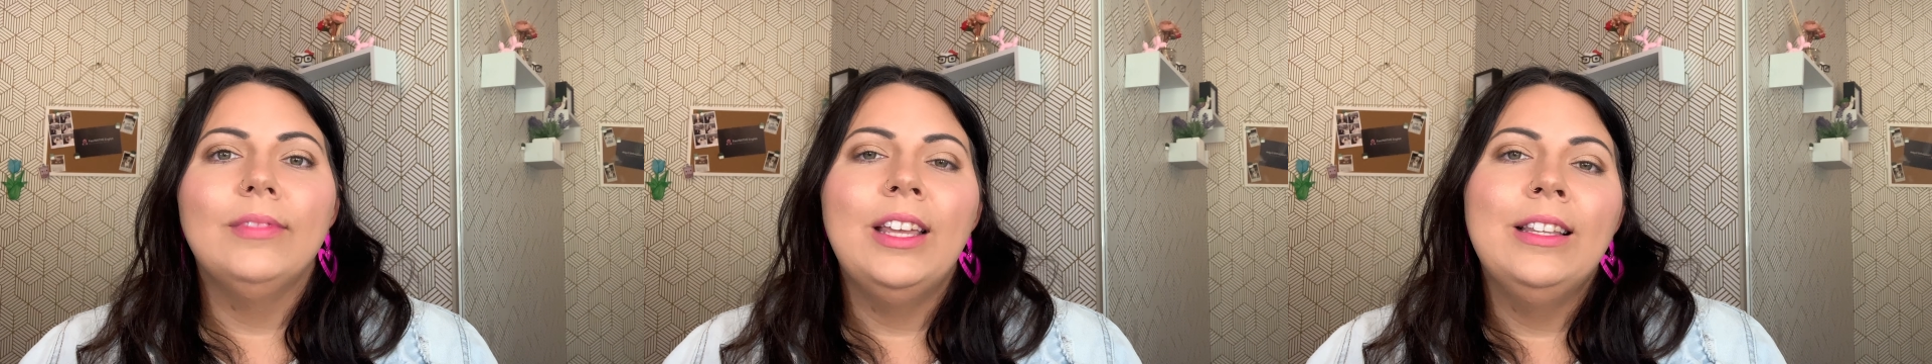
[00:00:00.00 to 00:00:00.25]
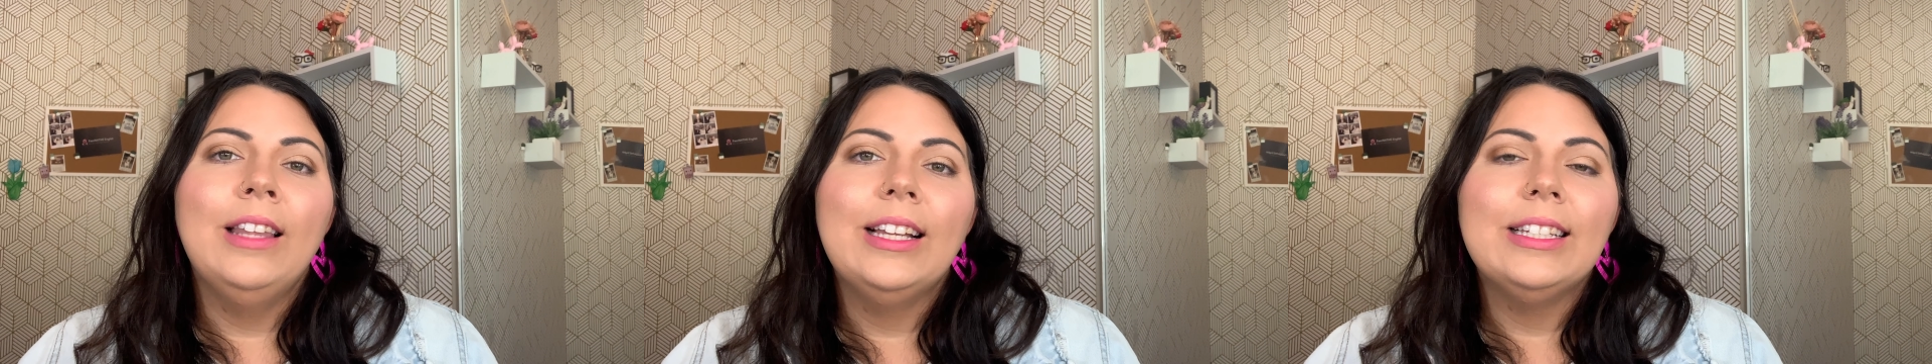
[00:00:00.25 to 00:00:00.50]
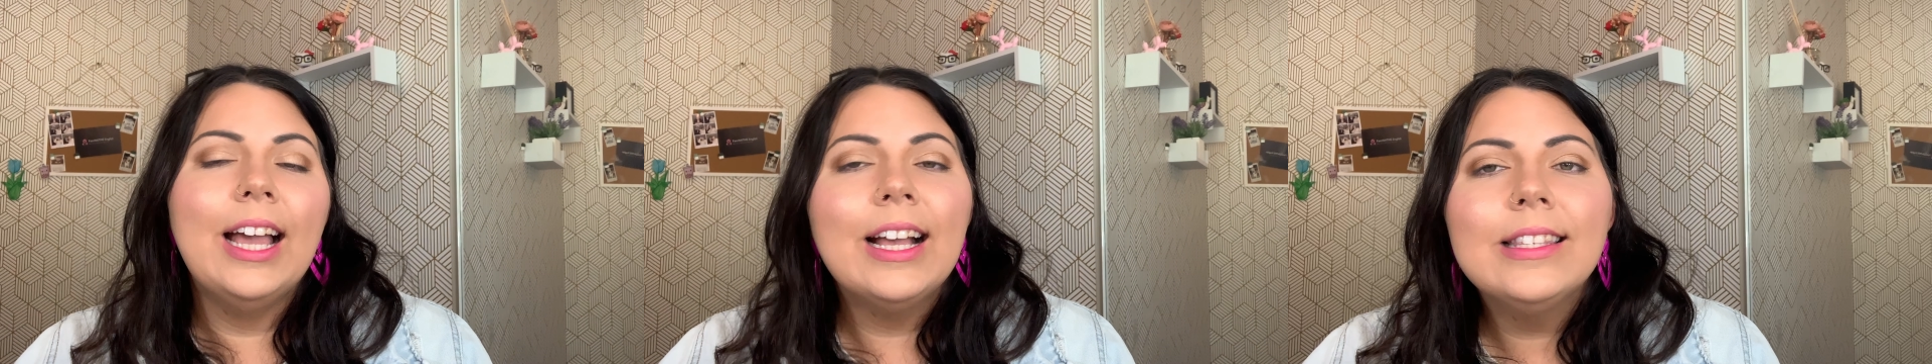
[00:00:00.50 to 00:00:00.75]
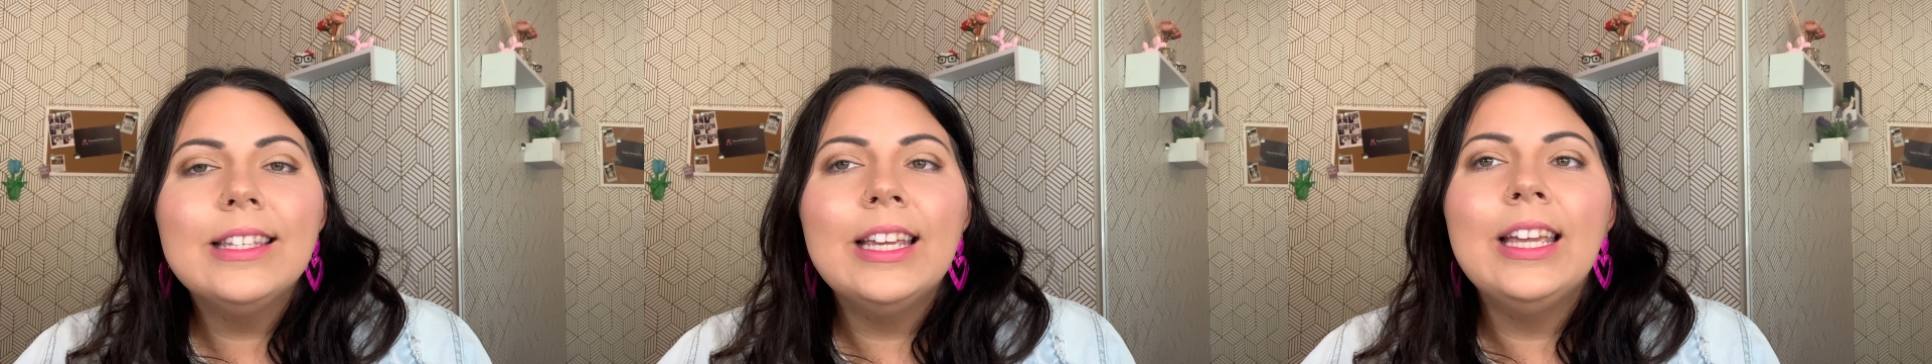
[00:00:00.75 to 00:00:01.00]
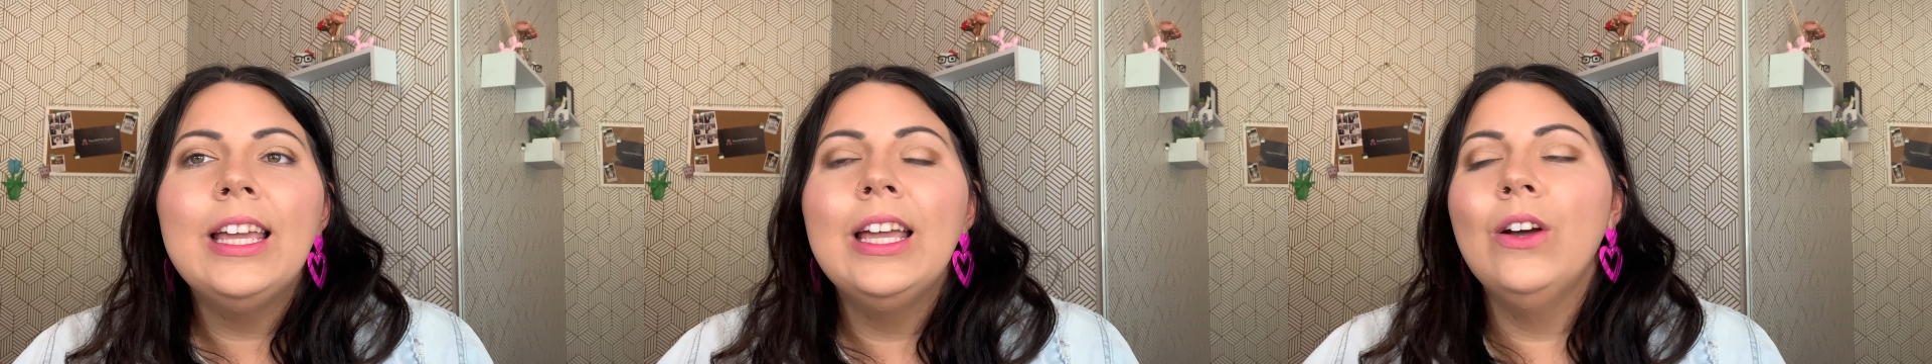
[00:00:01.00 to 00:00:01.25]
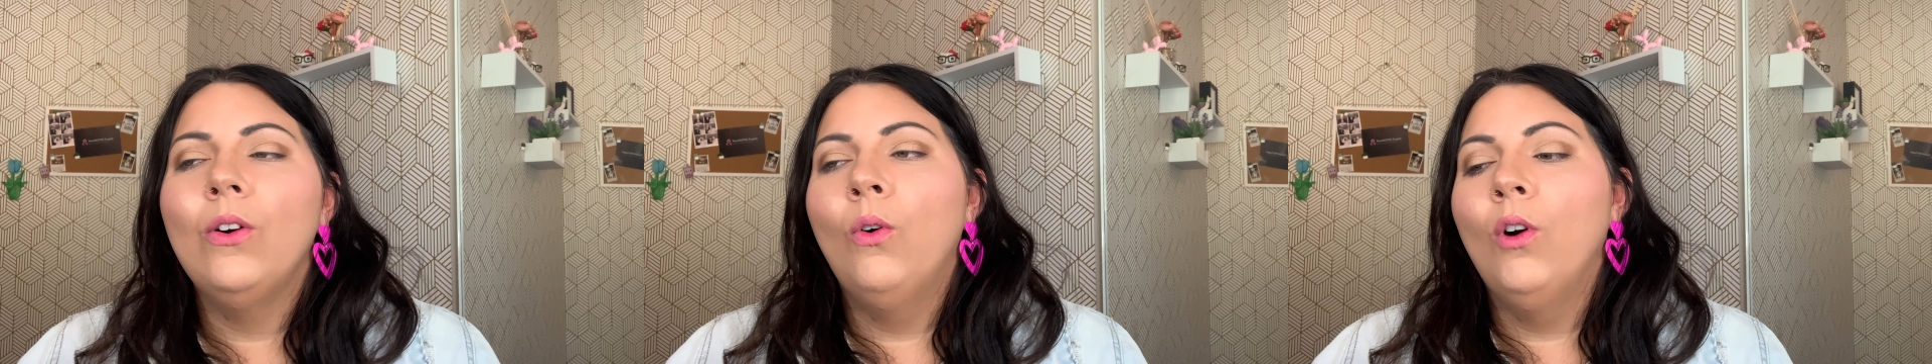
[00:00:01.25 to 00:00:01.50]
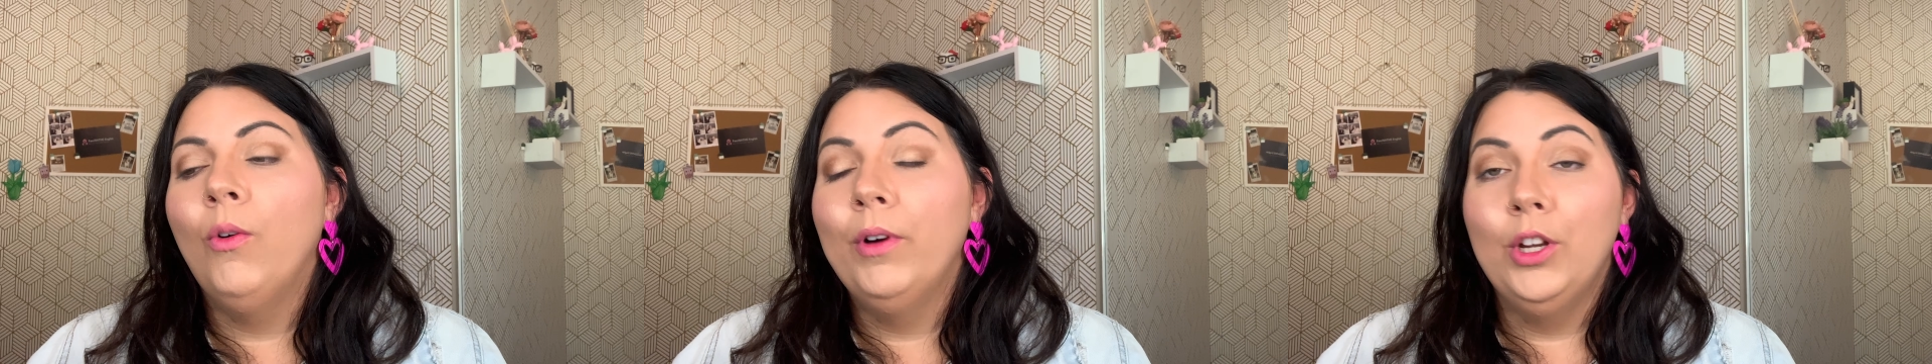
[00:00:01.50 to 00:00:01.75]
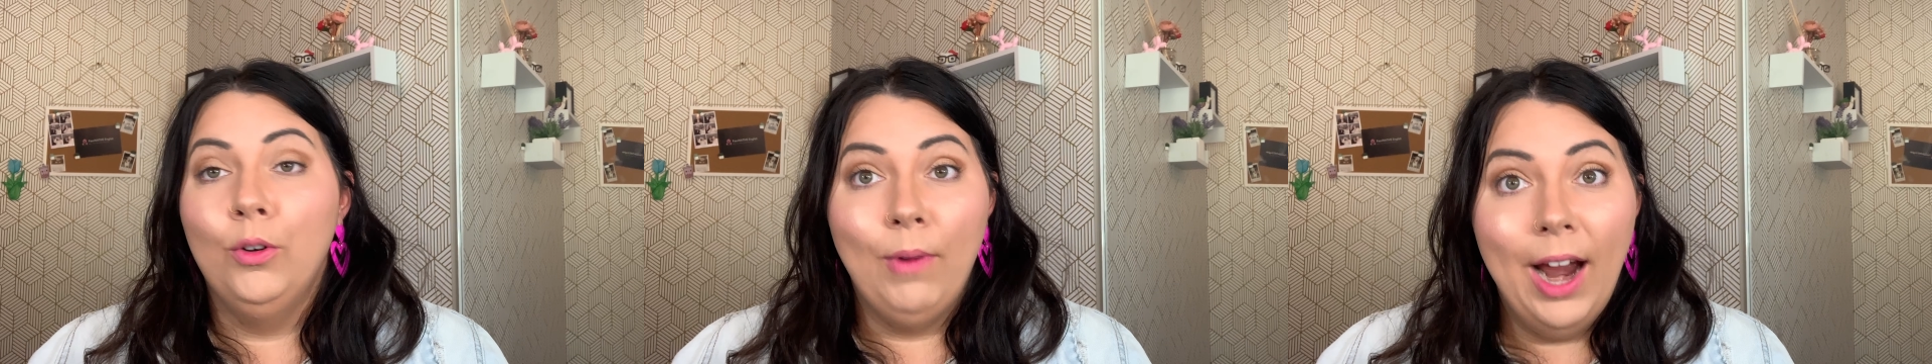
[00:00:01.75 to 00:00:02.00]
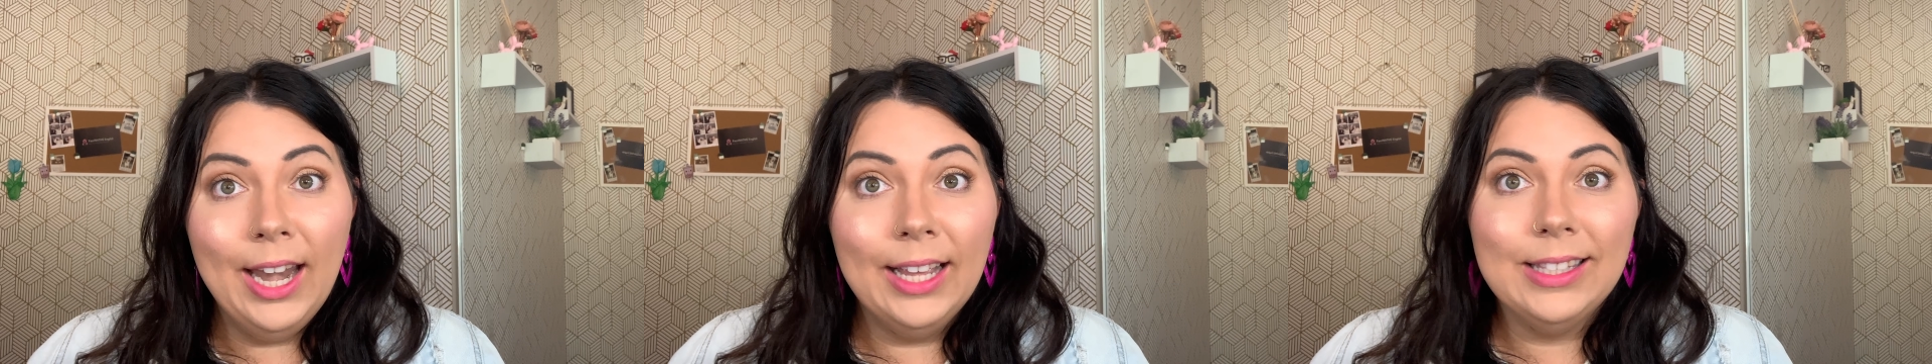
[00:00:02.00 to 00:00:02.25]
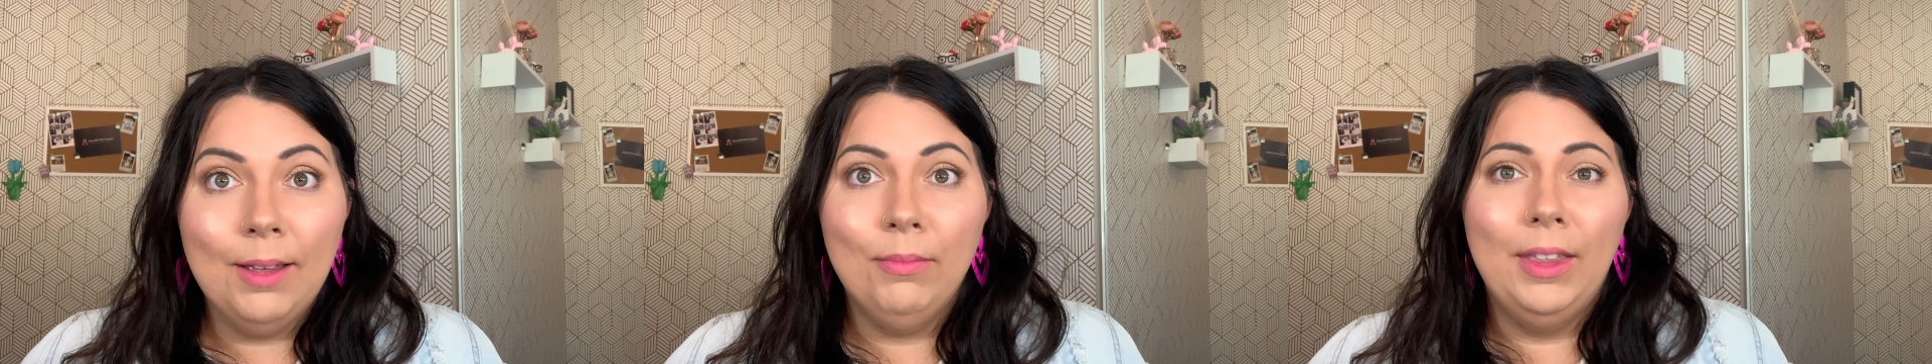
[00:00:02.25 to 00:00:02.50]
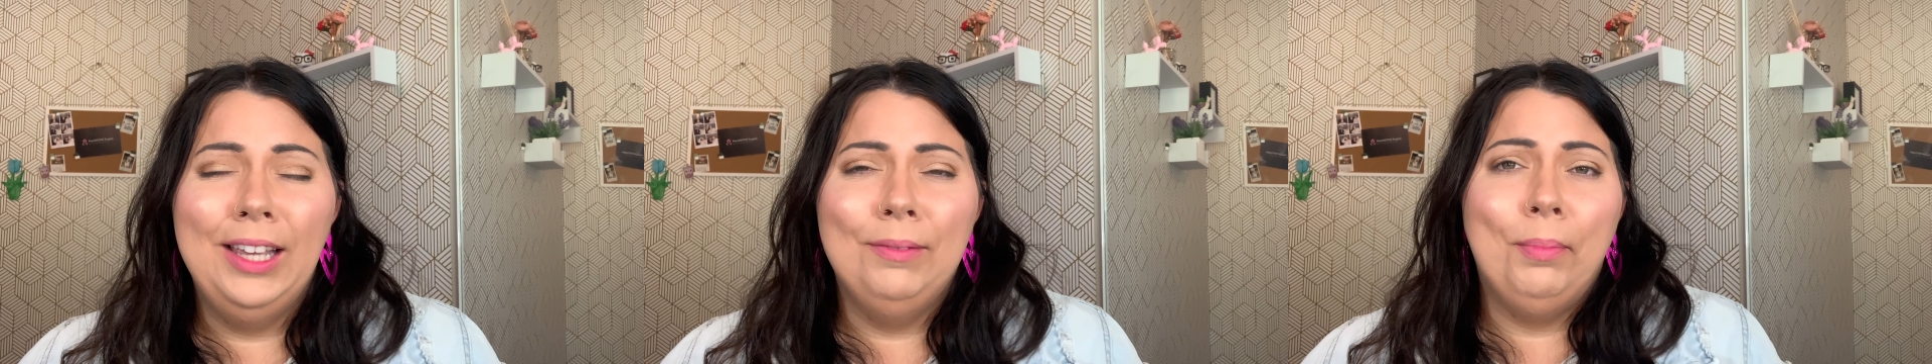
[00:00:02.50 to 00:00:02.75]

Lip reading: in like texting or when you're writing something,